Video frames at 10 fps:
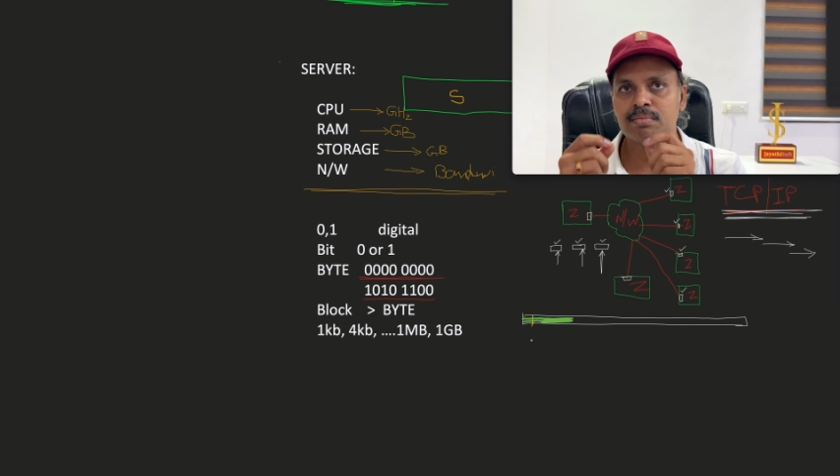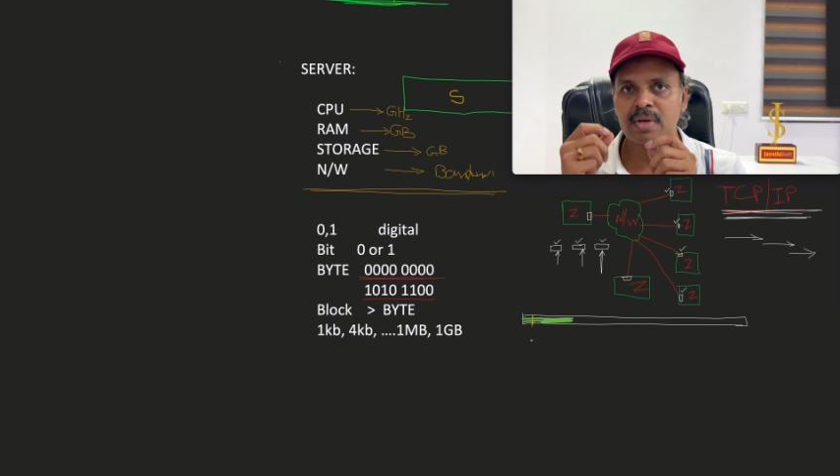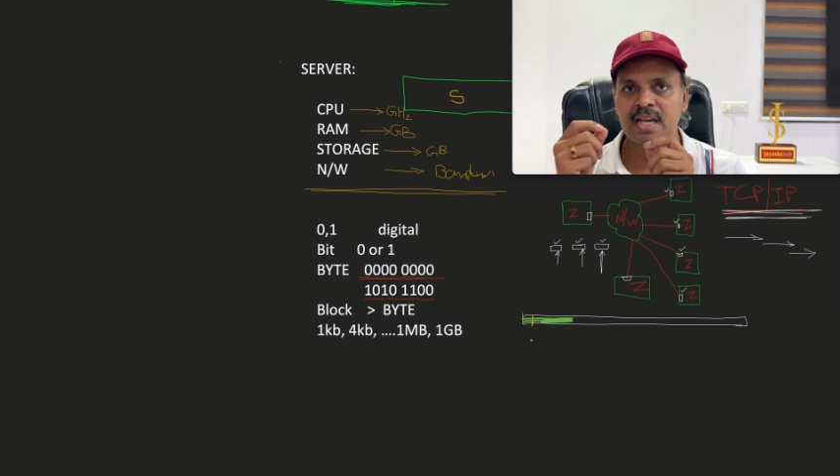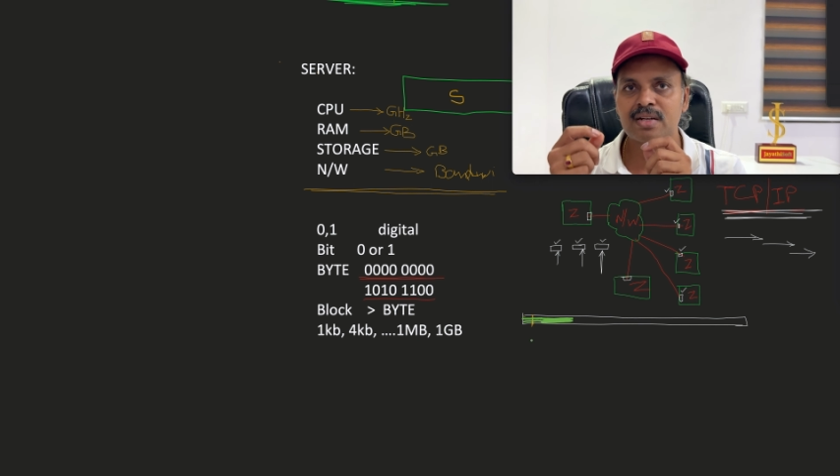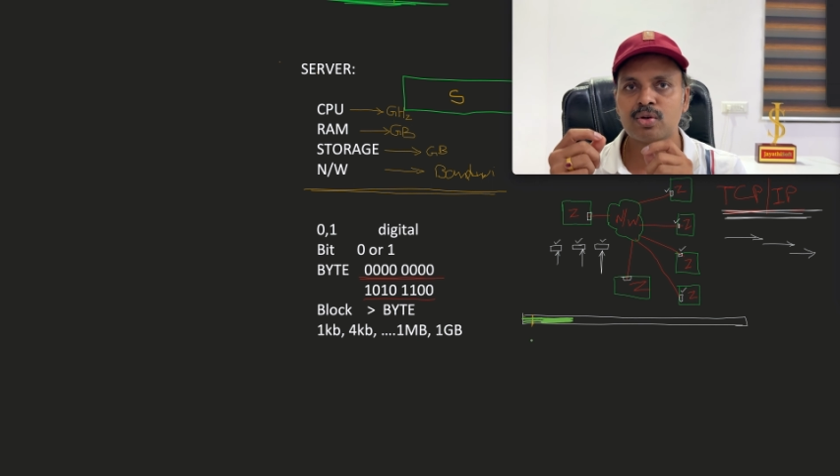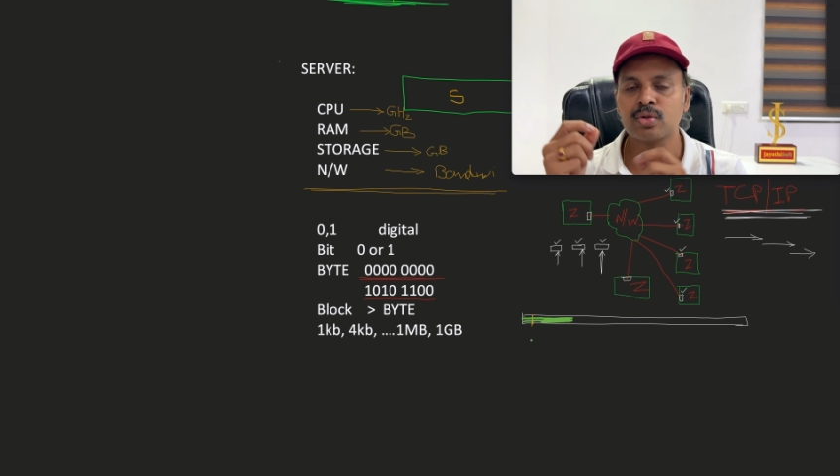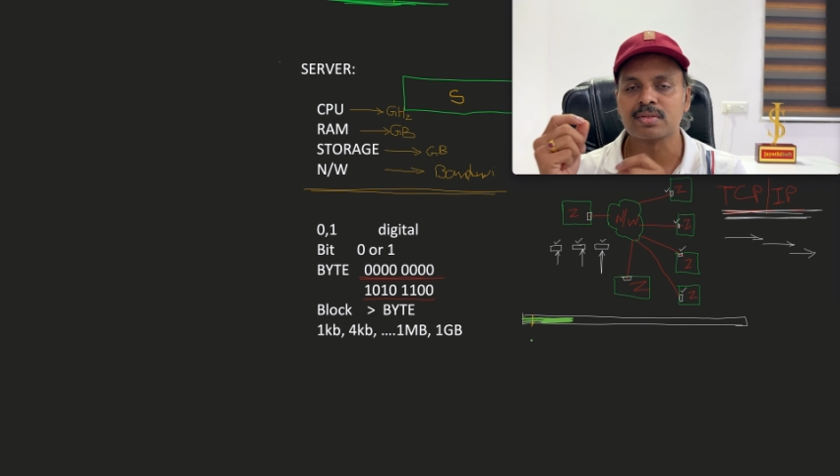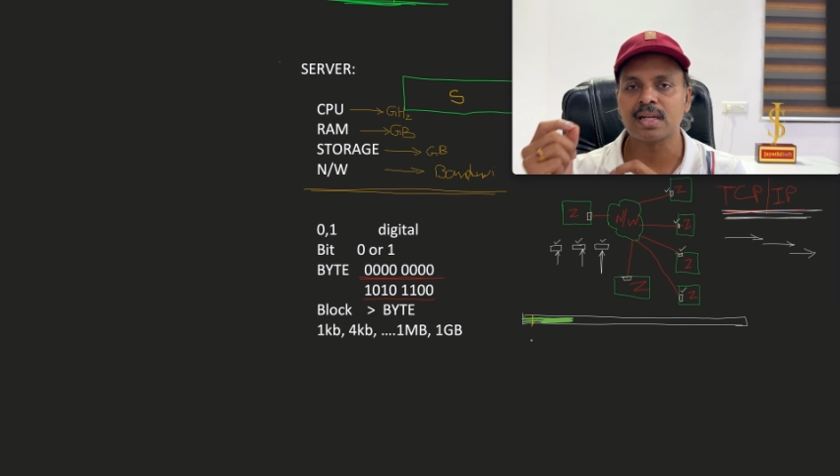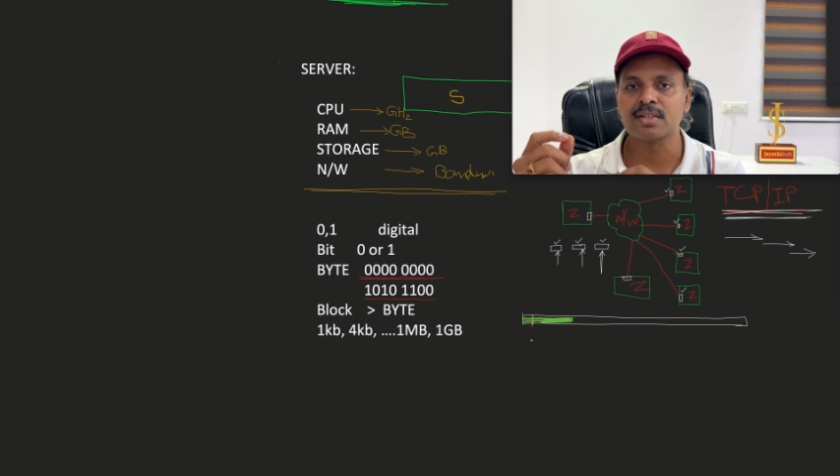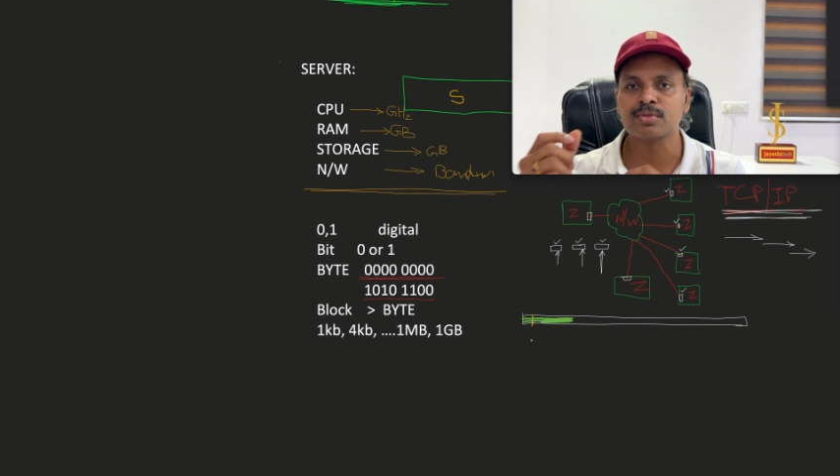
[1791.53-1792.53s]
may it
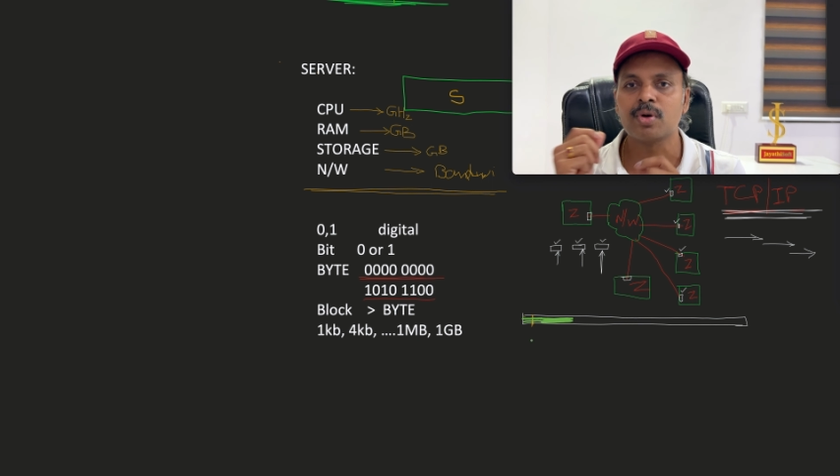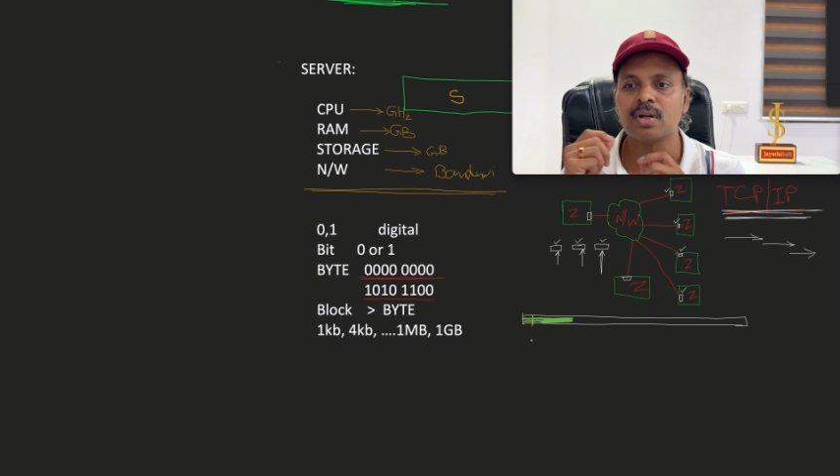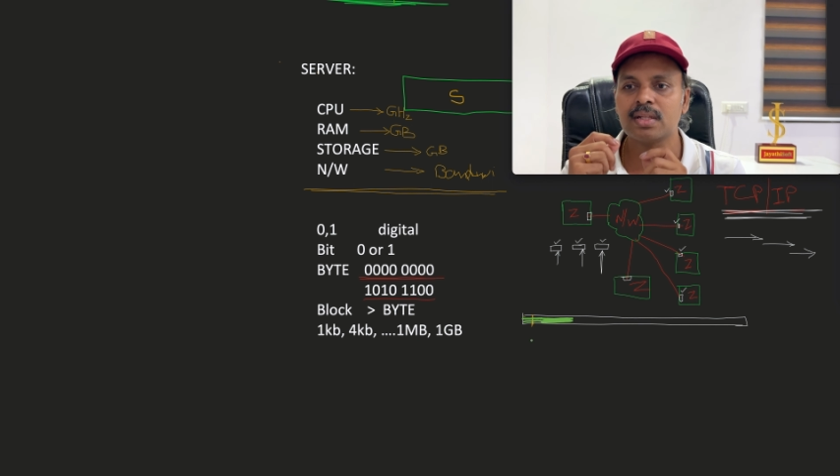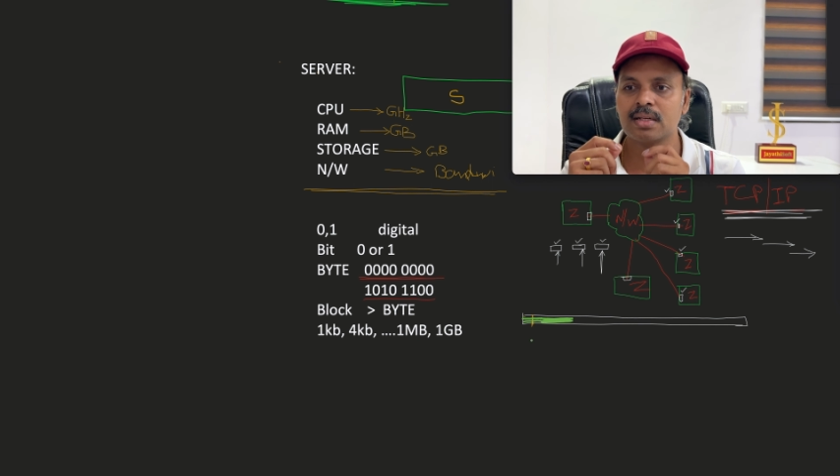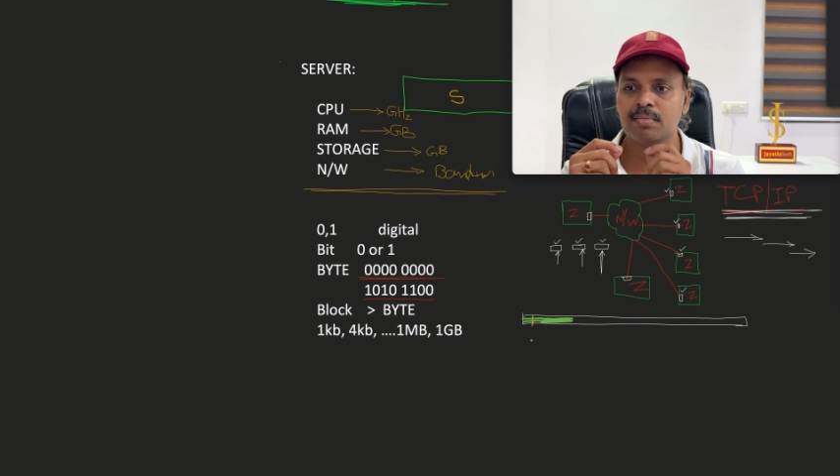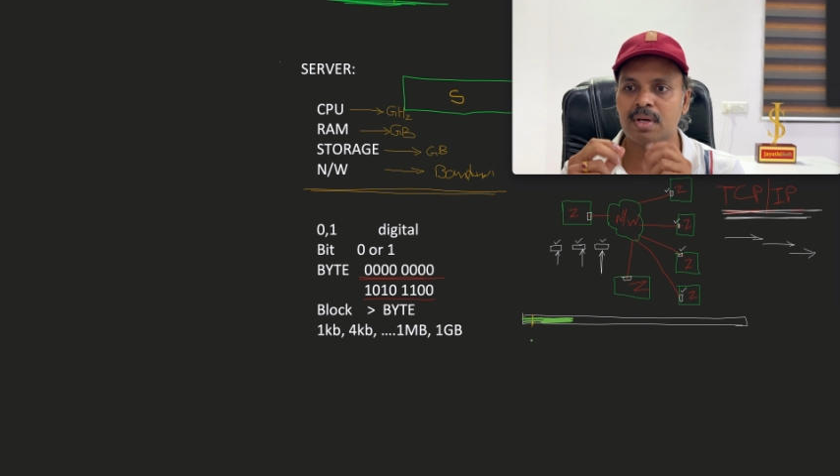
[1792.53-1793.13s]
looks like small thing,